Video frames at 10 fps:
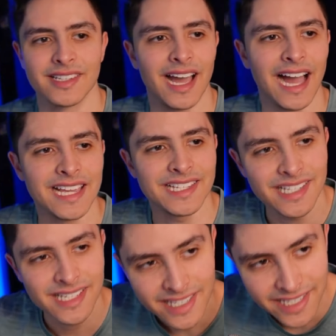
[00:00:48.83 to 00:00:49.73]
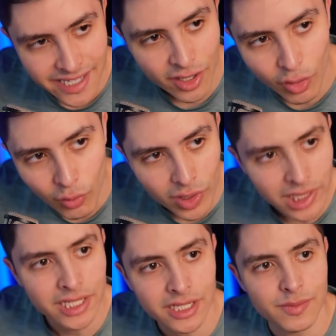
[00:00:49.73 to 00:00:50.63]
I see Nico
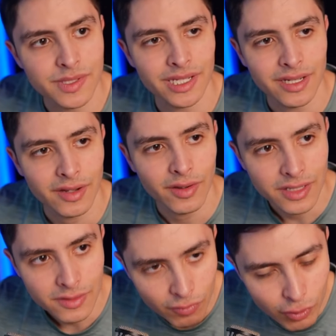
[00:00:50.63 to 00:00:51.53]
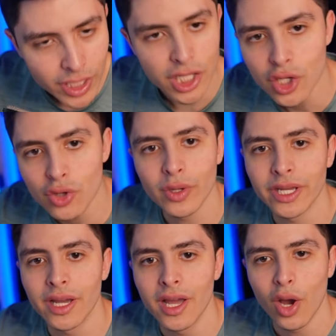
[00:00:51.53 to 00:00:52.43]
Williams
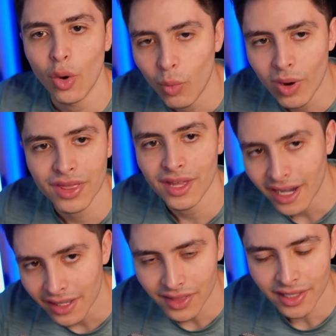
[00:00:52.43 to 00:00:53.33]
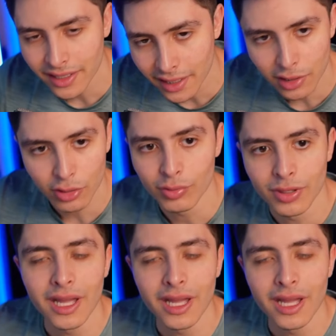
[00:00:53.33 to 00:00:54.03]
renewing with Athletic Club.